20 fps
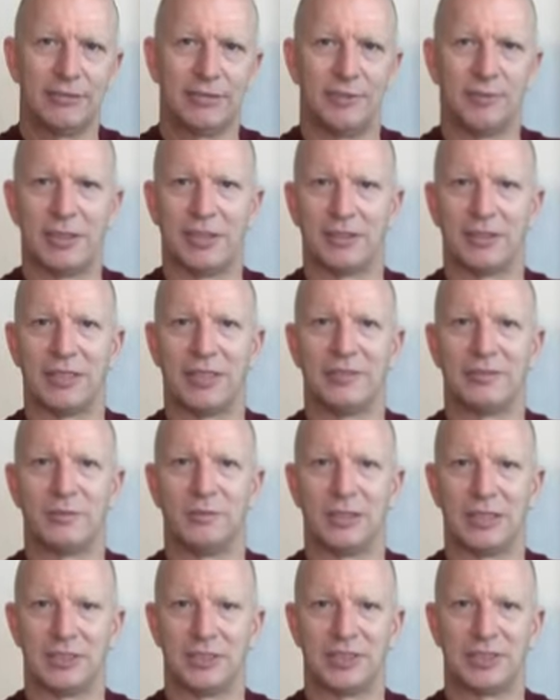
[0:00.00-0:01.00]
from their loved
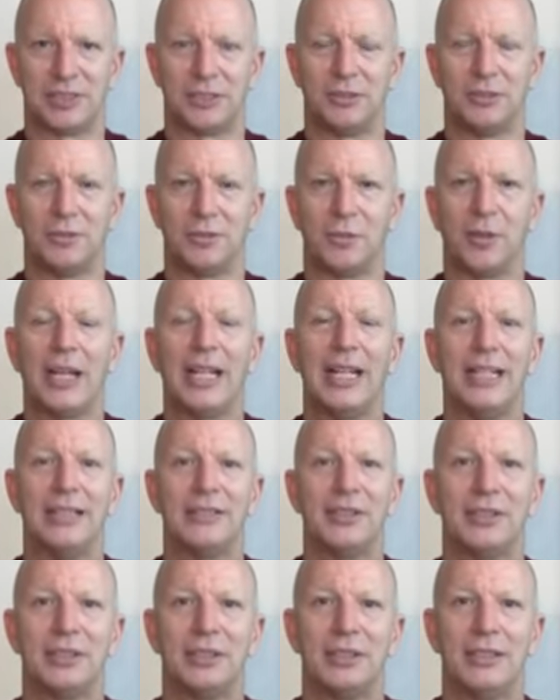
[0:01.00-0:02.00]
one is so
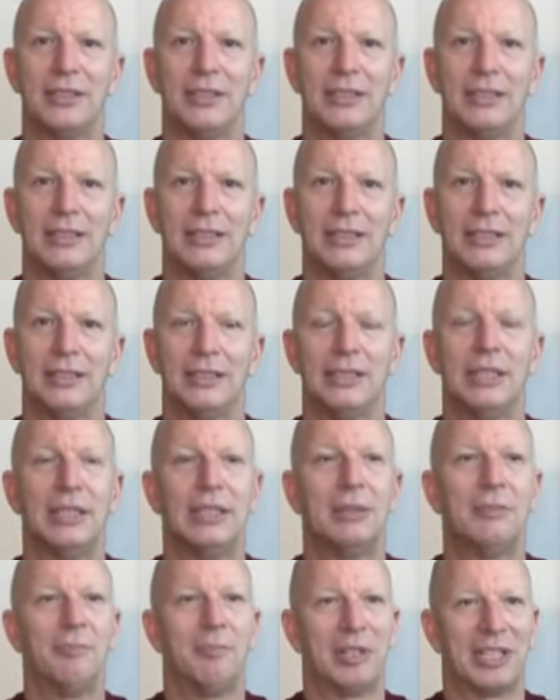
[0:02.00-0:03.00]
great.
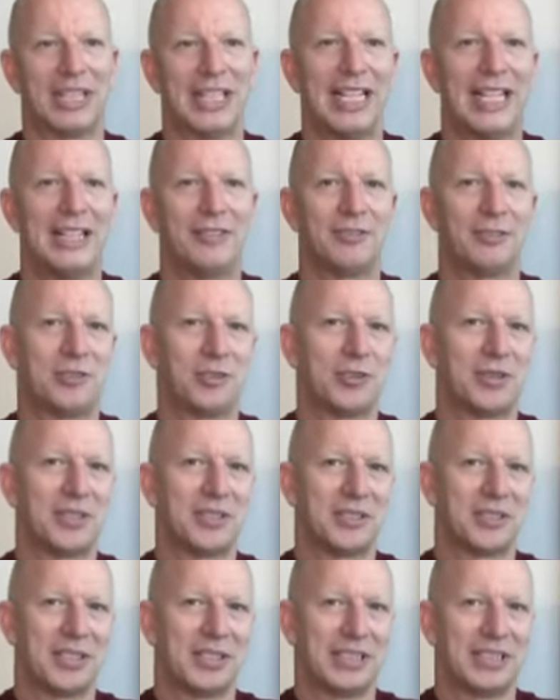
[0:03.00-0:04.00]
But I have to
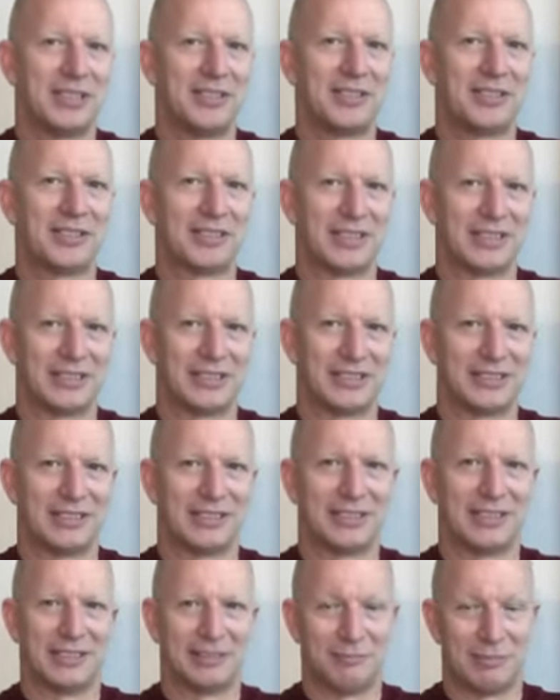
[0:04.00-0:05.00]
trust the instinct,
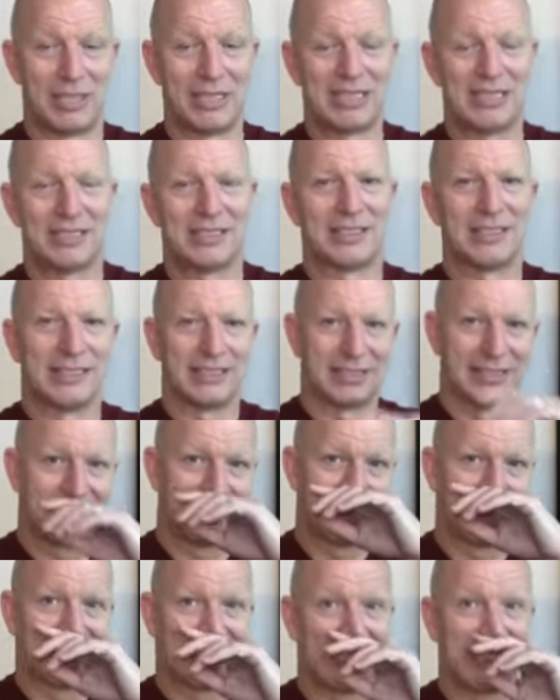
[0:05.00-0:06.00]
my instinct
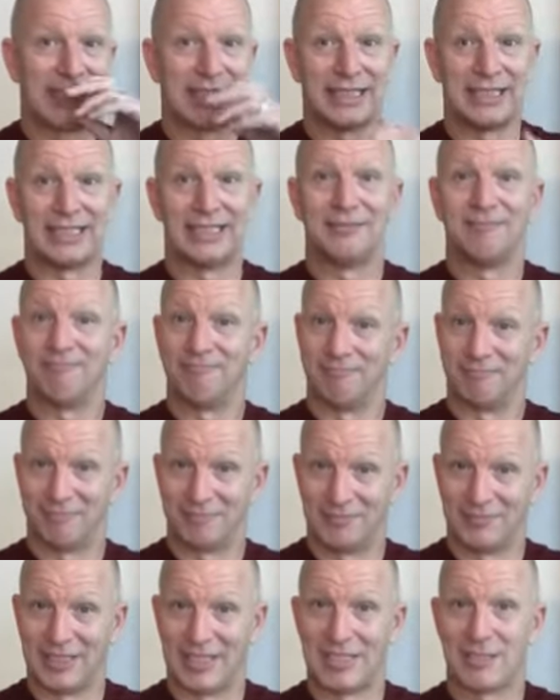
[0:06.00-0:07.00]
in saying,
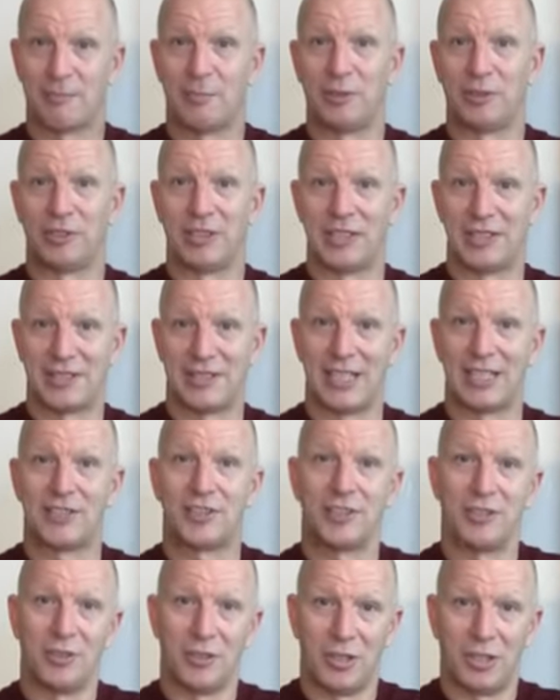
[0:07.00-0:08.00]
let's put this
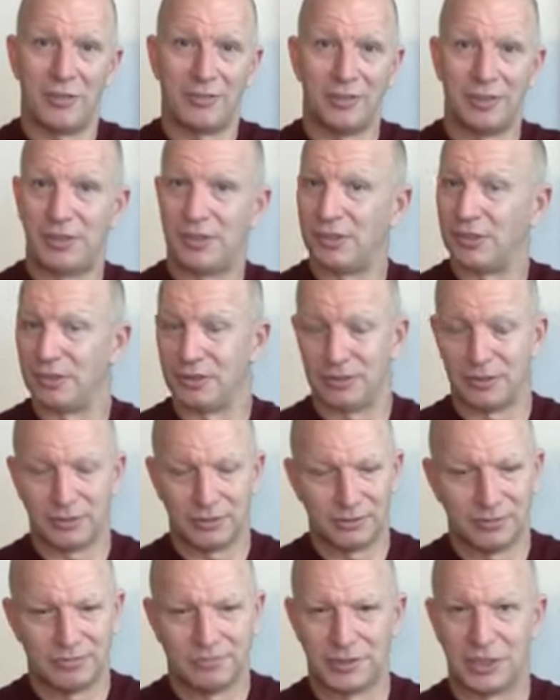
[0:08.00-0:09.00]
session off
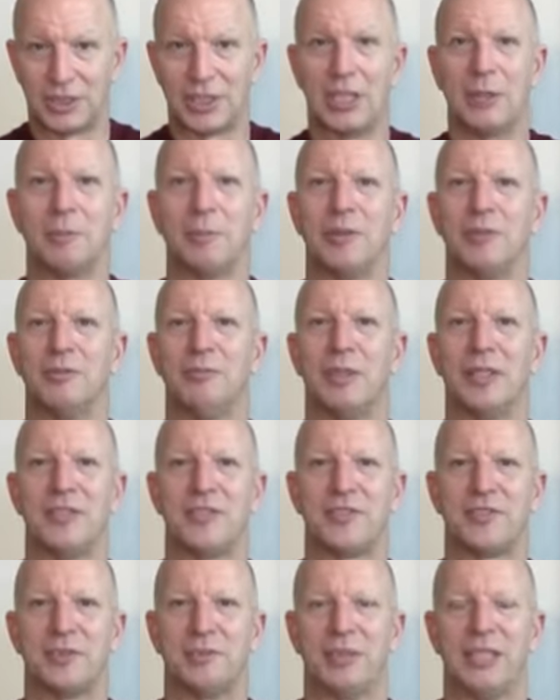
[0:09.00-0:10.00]
until a couple of
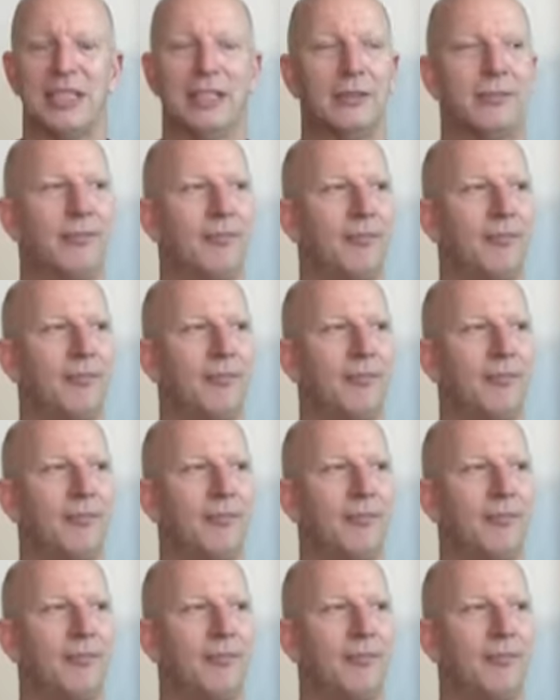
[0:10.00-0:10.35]
months from now.